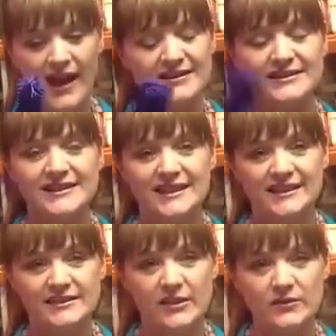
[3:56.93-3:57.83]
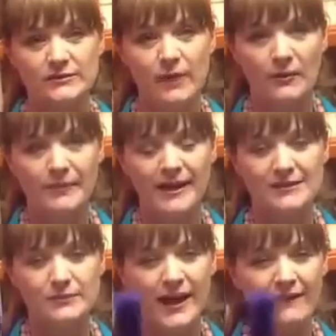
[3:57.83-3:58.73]
just think it's so smart
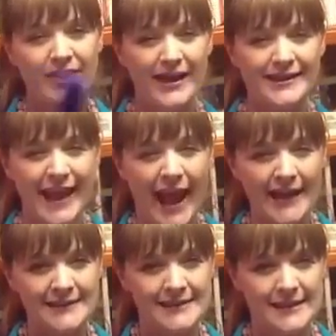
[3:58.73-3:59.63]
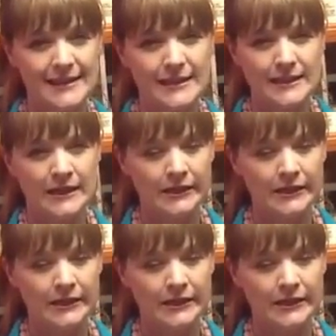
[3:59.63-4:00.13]
because we have that nasty,